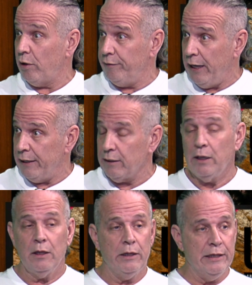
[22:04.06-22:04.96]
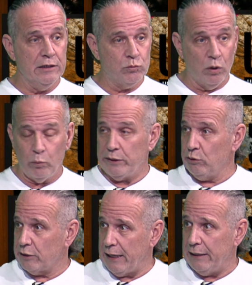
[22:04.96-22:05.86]
that is what we
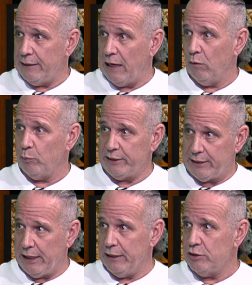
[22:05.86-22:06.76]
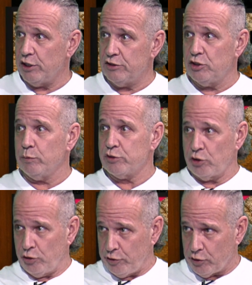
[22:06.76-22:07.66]
look at now and we gauge, is the
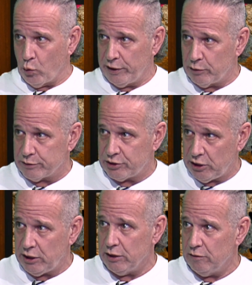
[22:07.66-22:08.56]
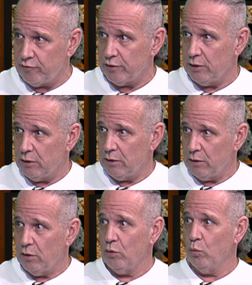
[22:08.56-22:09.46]
return you're going to receive
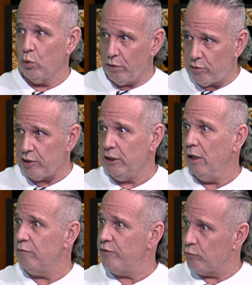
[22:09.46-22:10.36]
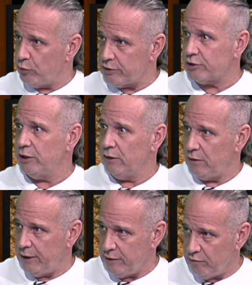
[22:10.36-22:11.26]
worthy of the risk
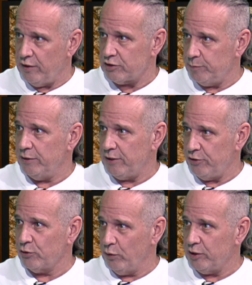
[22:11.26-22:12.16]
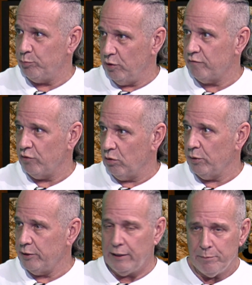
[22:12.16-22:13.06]
and investment that you're going to put
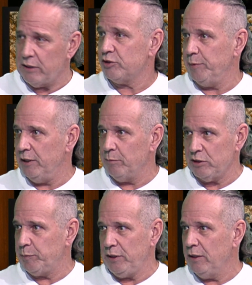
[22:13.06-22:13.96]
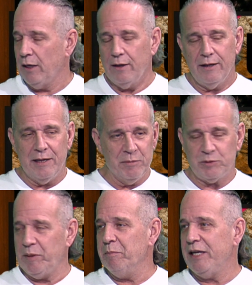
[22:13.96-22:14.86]
forward? And it must
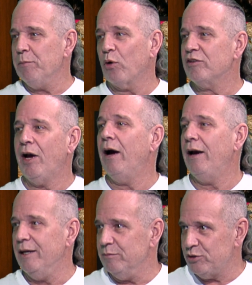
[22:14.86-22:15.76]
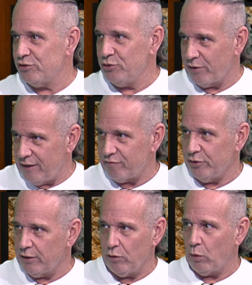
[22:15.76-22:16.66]
be many more times your
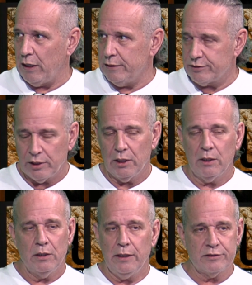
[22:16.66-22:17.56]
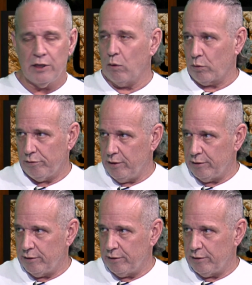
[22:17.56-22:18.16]
effort. Otherwise, it's not worth it.